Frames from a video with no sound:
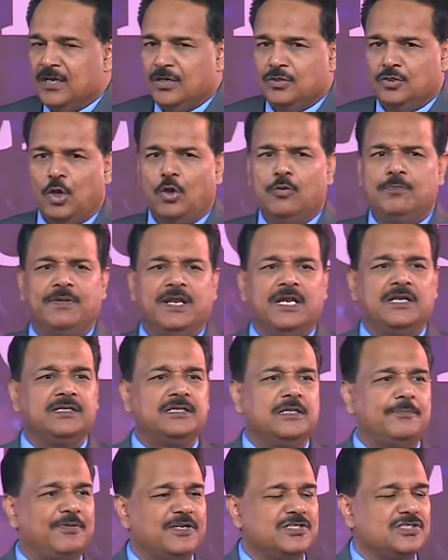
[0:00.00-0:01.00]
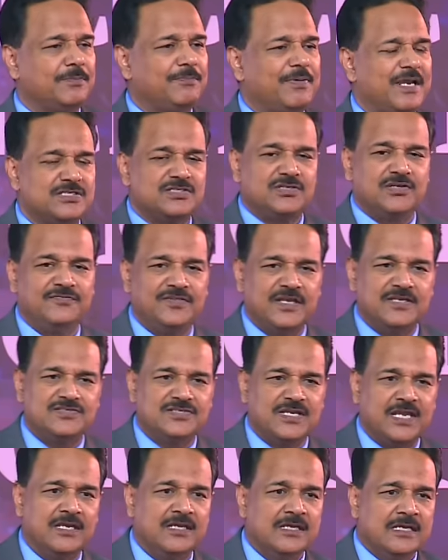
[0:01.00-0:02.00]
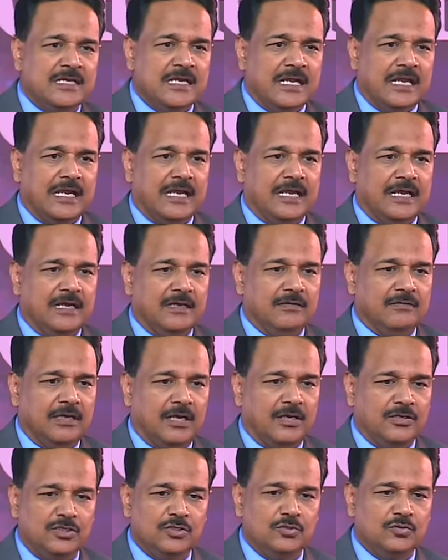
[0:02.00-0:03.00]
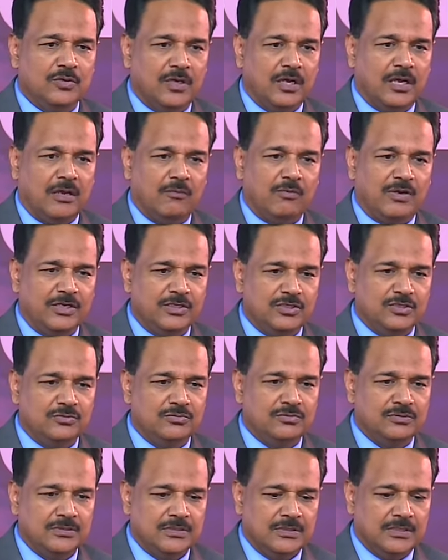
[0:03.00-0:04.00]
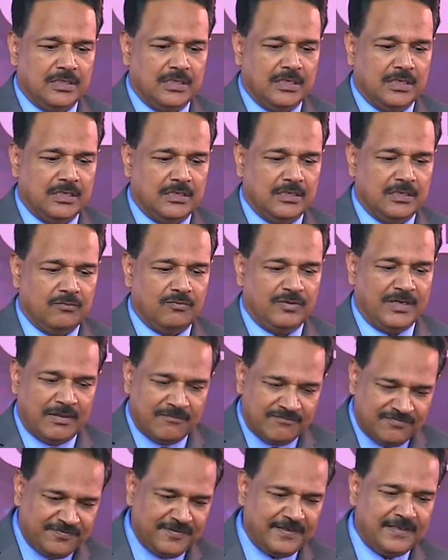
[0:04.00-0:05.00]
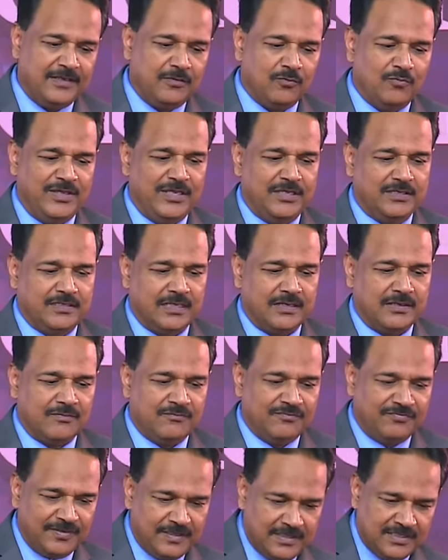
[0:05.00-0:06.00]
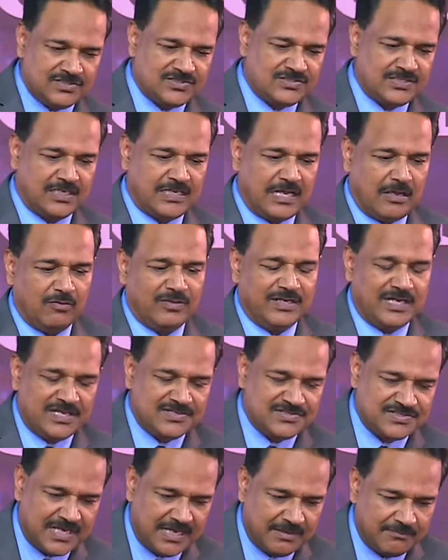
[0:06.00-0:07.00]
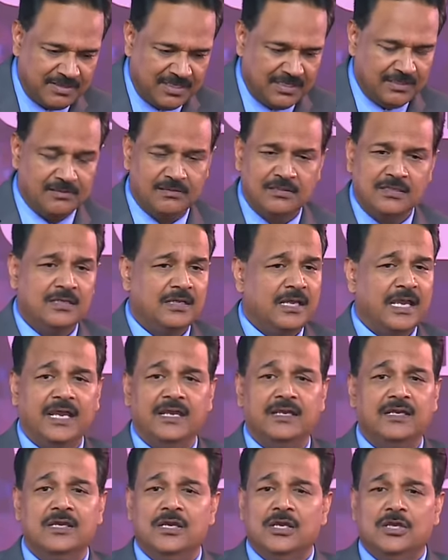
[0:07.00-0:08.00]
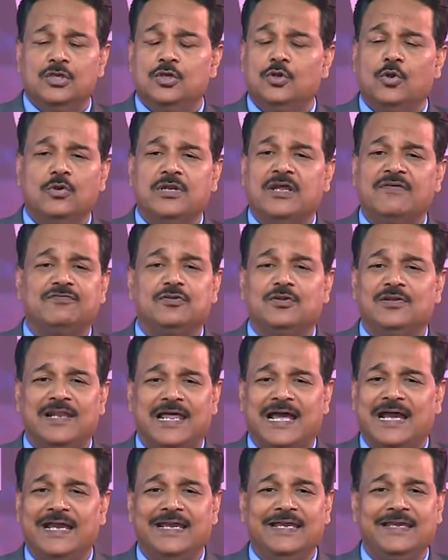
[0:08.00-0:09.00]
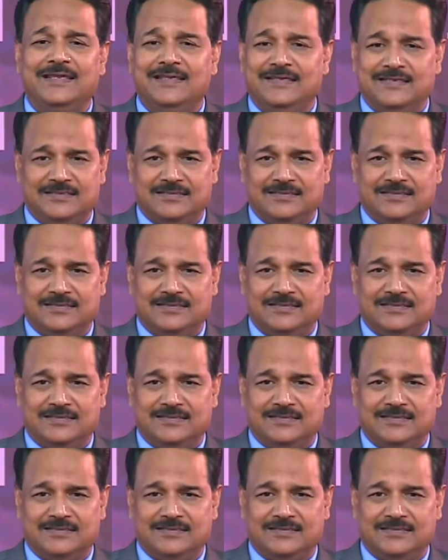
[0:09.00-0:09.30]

Don't be under the pressure, Pastor, if they say, uh, are you, how are you? Uh, when I'm feeling weak and I'm feeling sick, how can I say I'm healed? Hey, you don't have to lie.